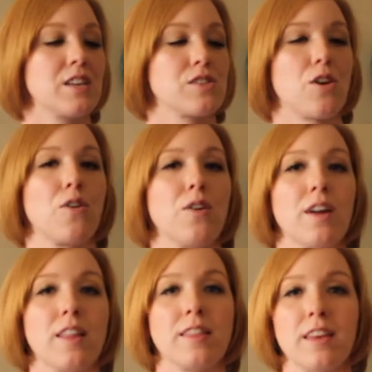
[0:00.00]
So
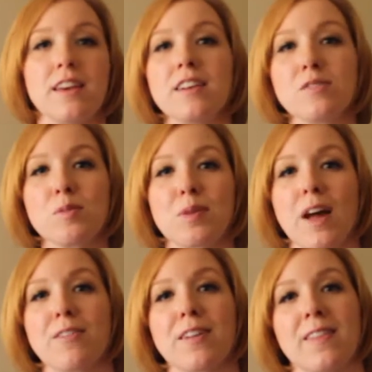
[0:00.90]
these we
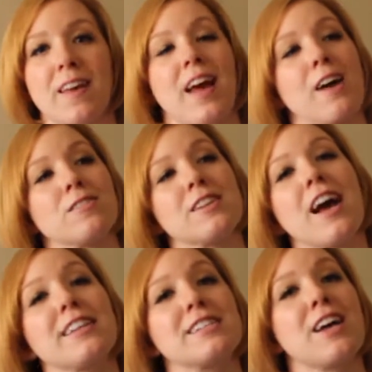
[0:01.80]
play with
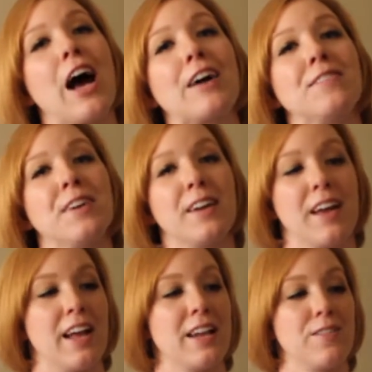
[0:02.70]
outside the tub,
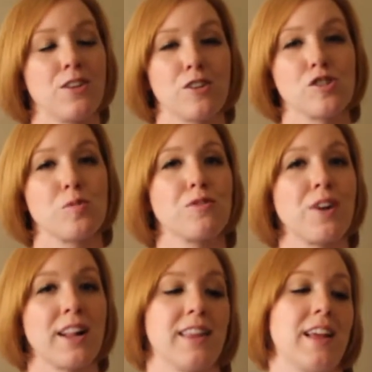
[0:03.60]
and even though they're super
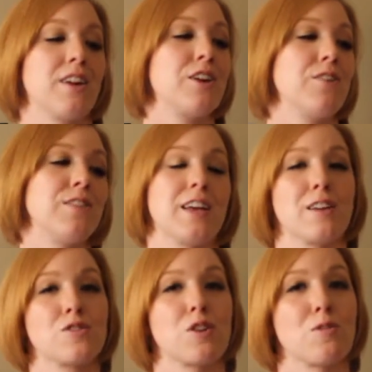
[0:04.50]
fun and they're cute and they
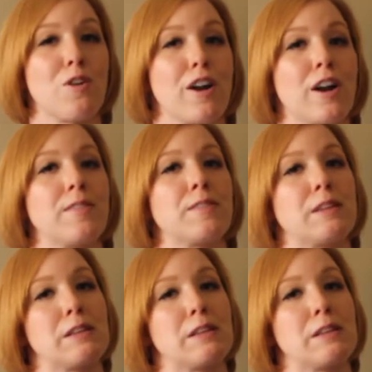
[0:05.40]
can squirt water,